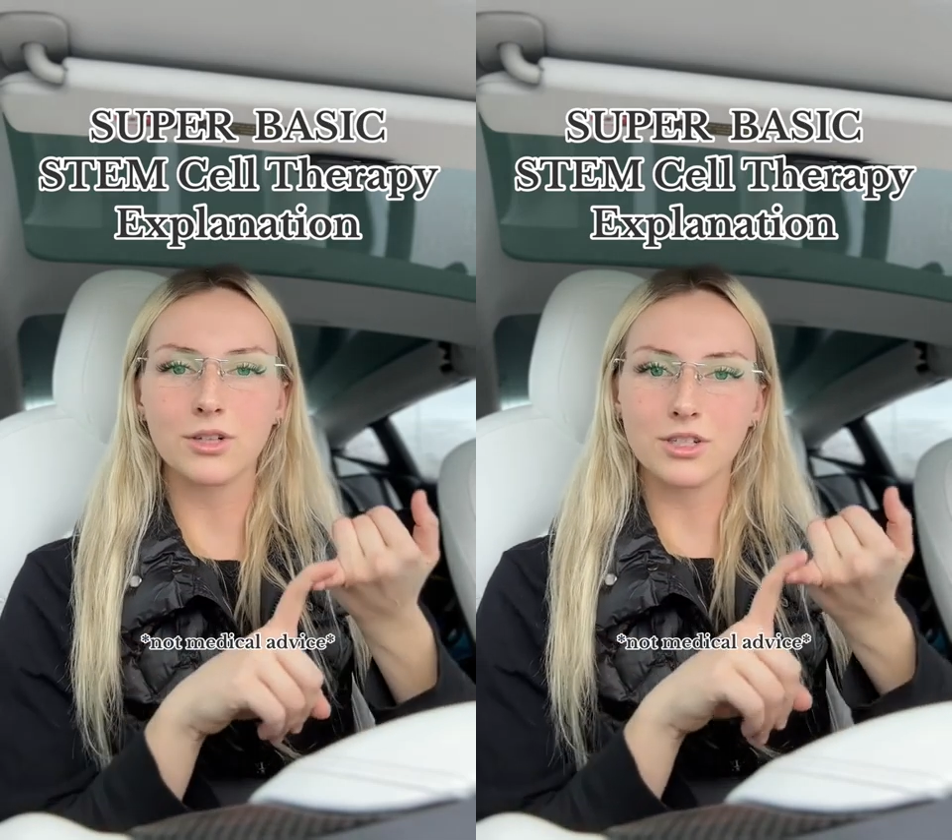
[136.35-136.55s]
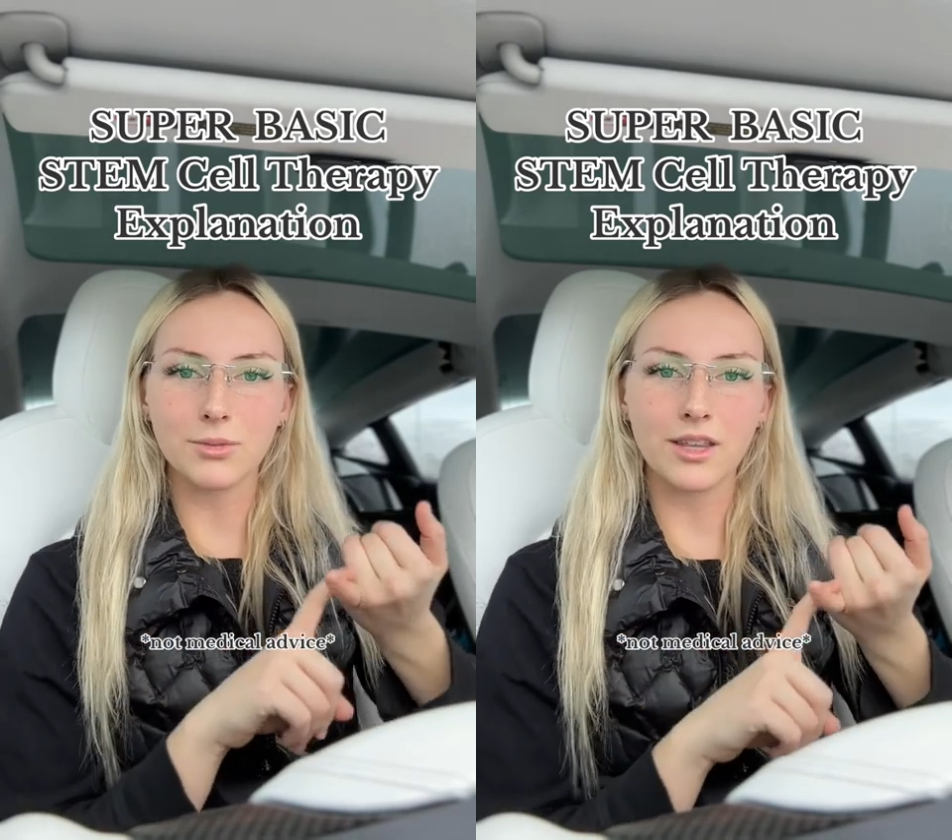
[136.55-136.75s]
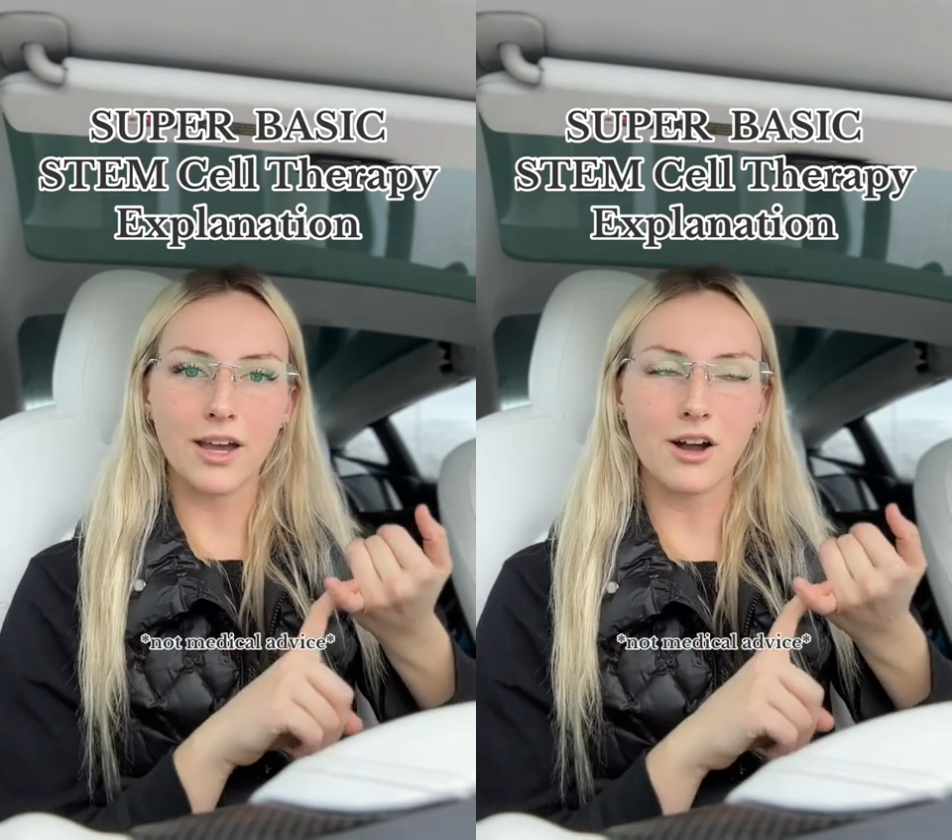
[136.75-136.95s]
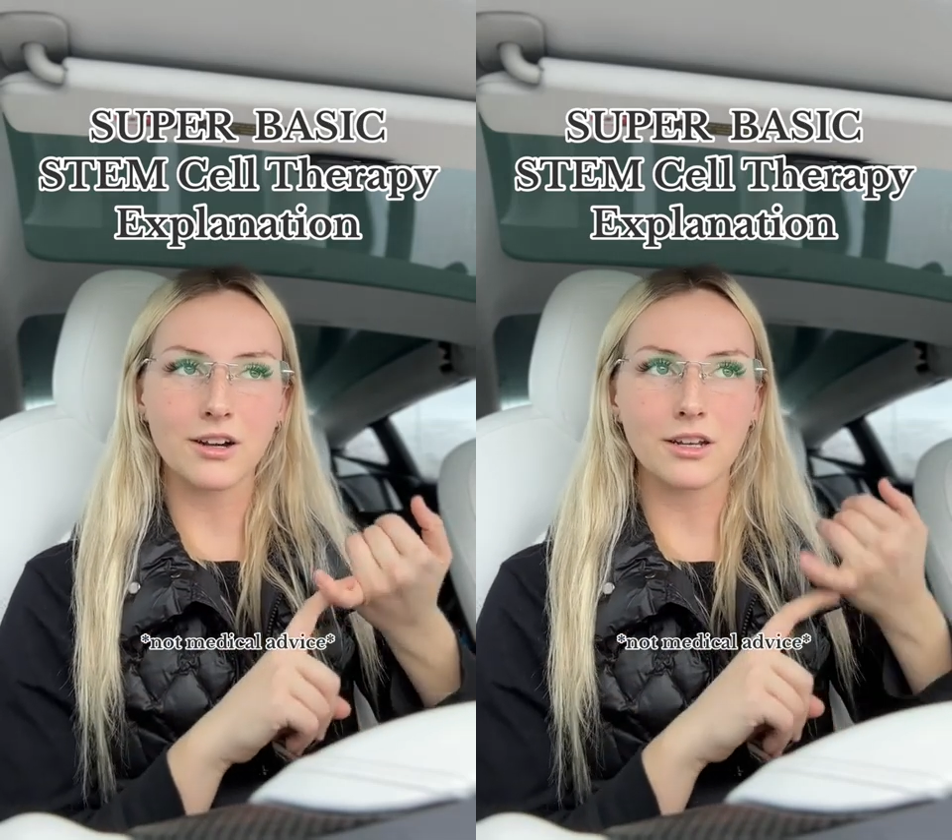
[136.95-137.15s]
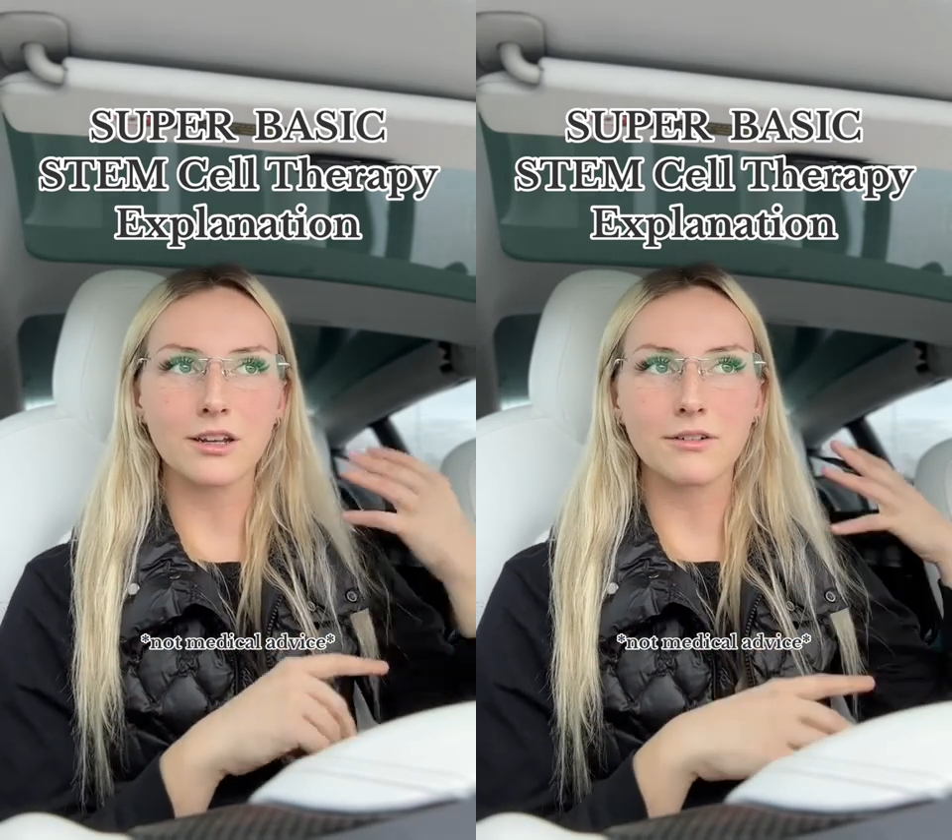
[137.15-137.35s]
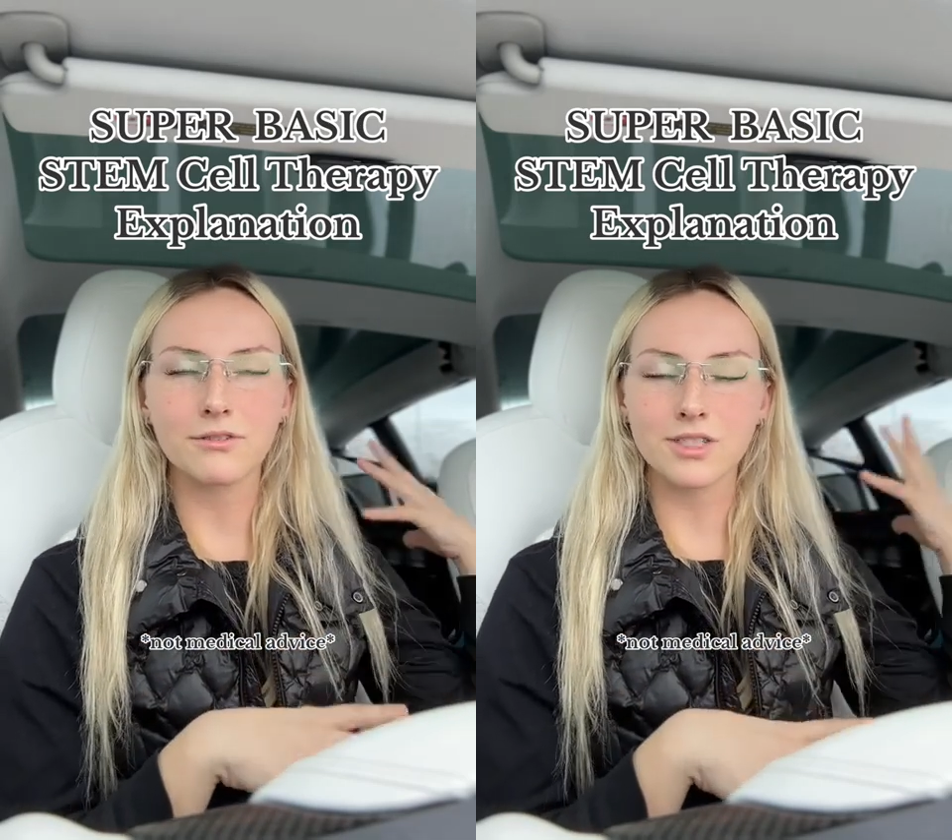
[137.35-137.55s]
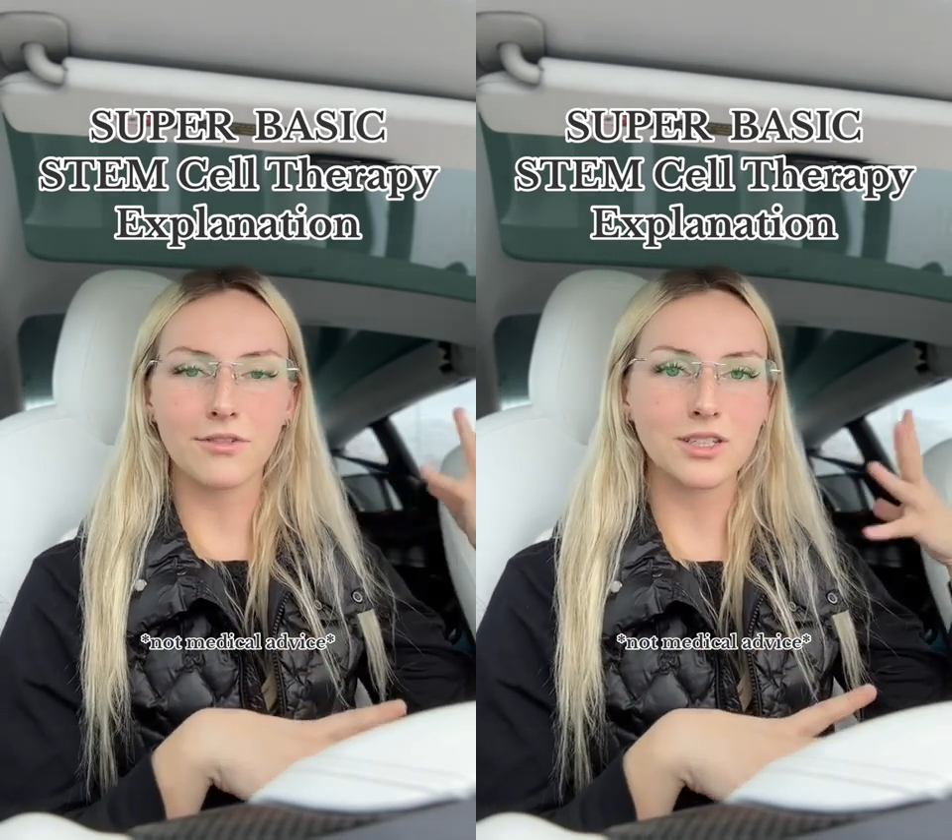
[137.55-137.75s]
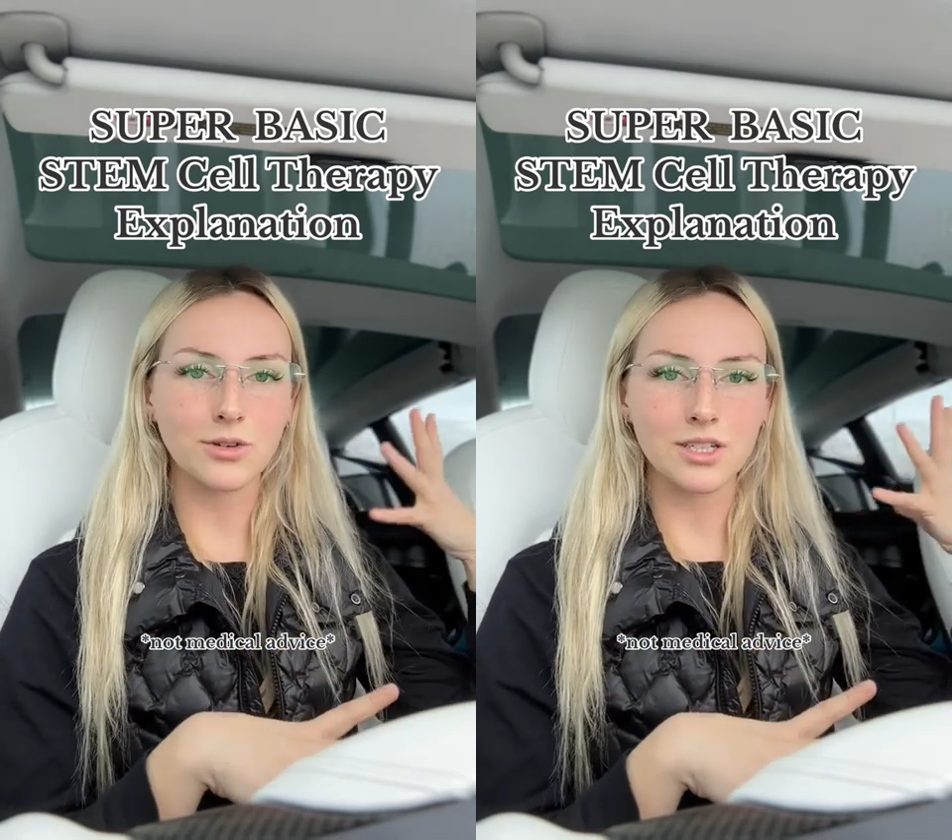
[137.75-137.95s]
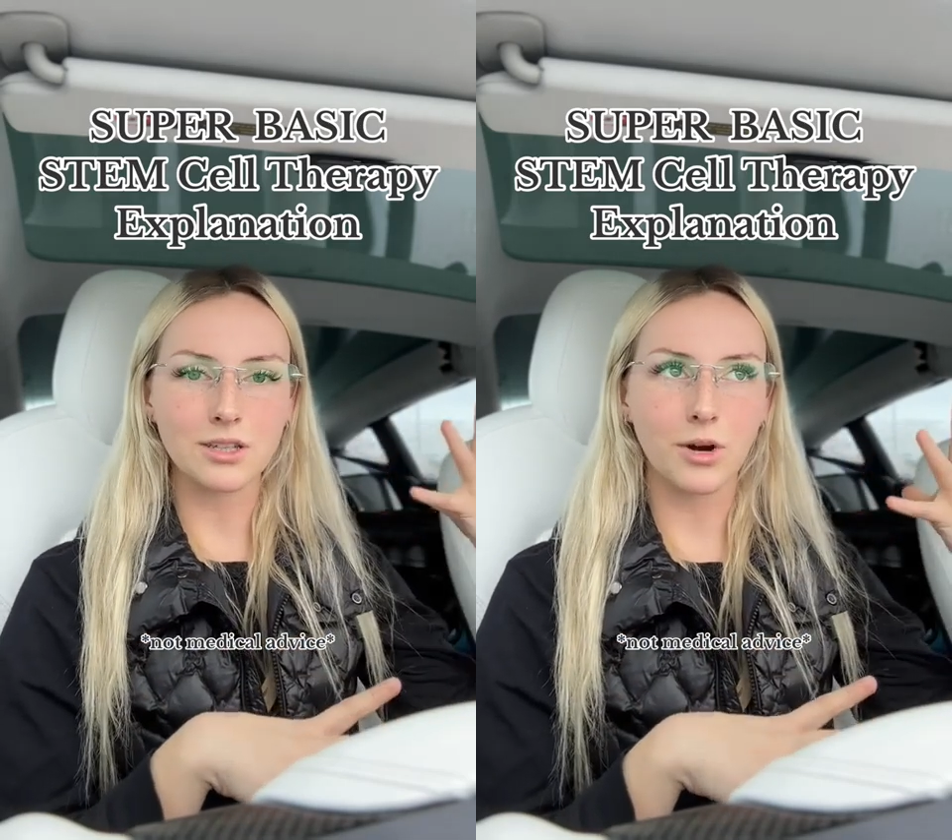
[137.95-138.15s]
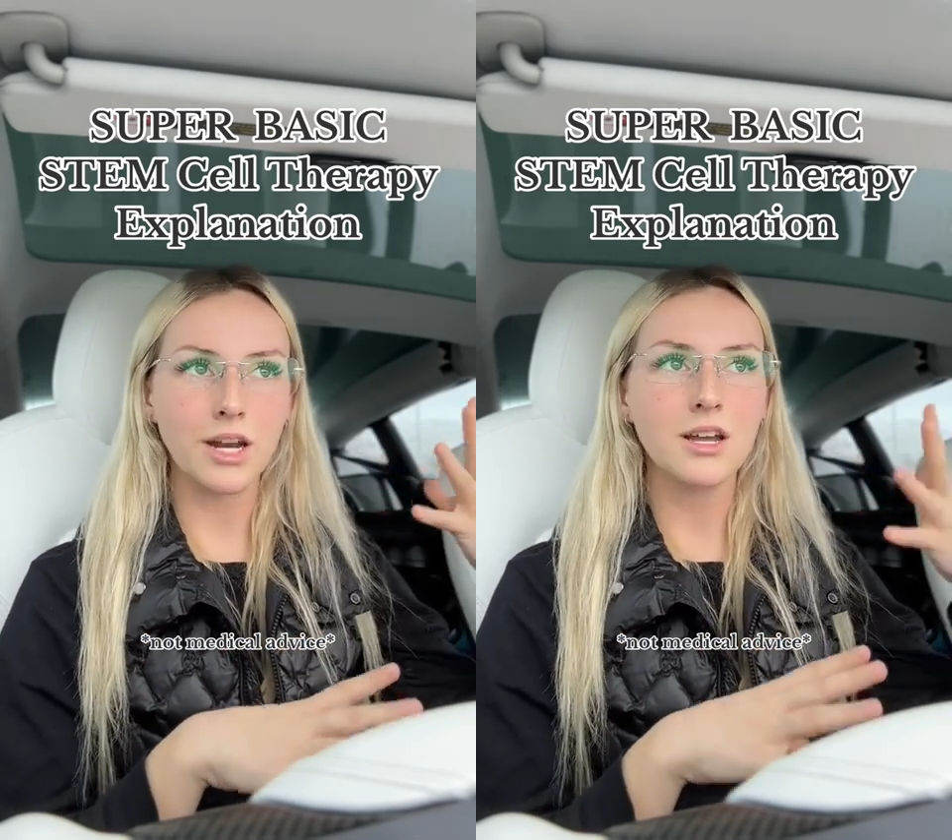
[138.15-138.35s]
which will be that cognitive stuff that's going to the
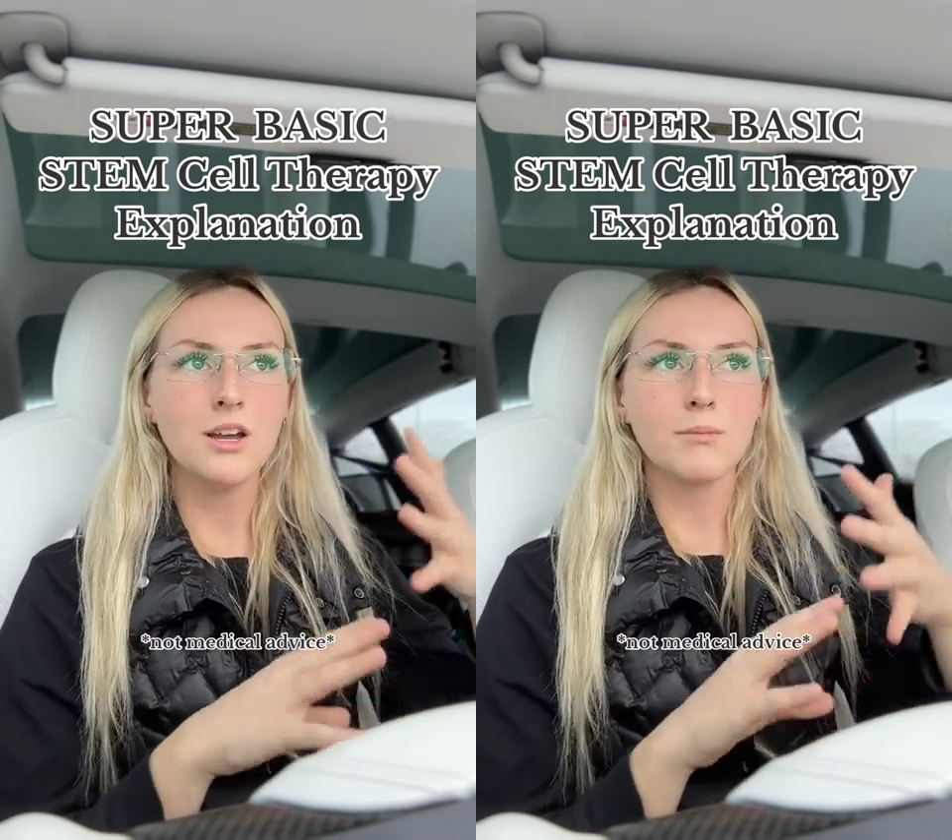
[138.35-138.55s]
brain,